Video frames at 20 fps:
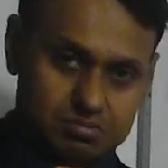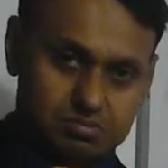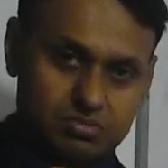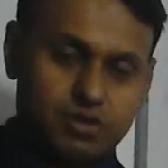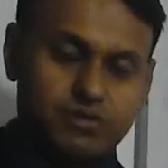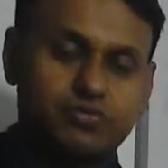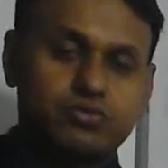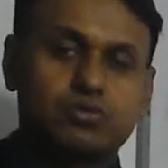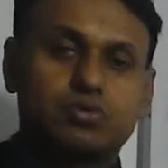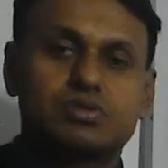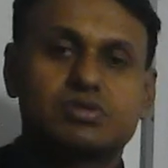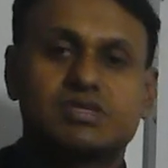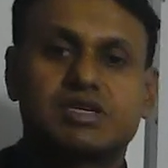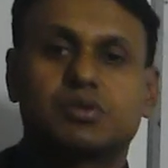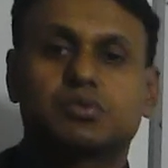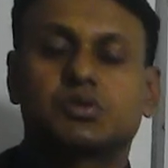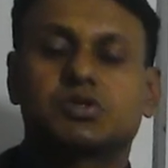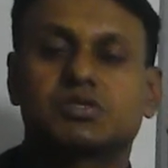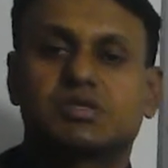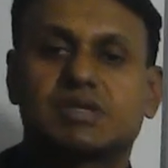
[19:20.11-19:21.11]
Of course,
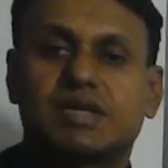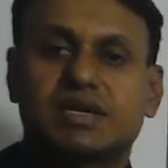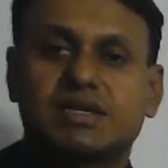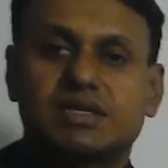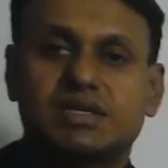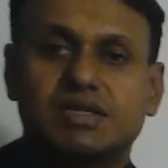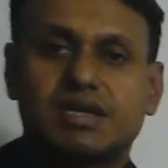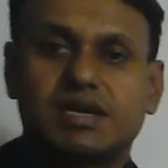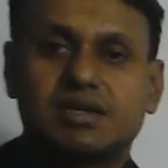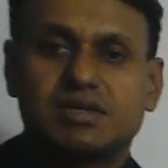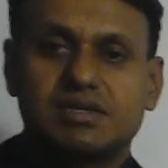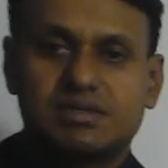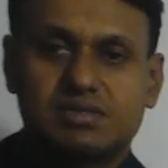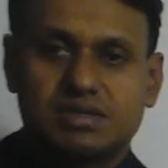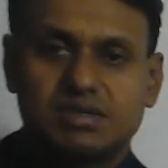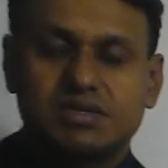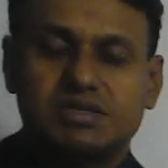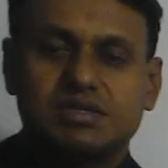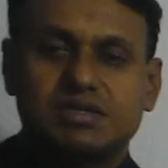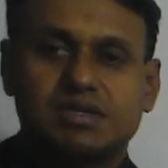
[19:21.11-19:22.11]
that was in 1990s
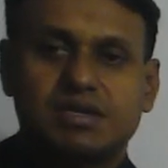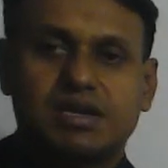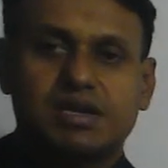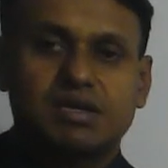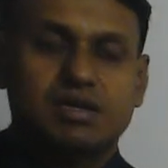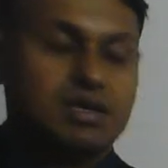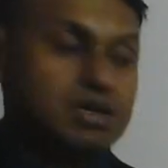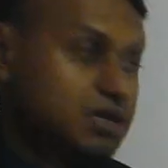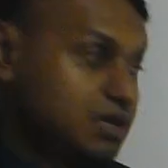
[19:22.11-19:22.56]
internet.